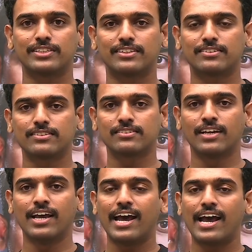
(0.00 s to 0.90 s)
justice,
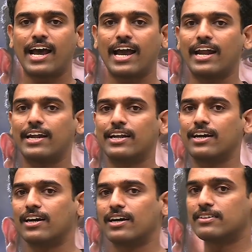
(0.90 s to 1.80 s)
and
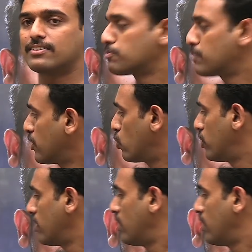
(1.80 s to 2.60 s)
this is my code,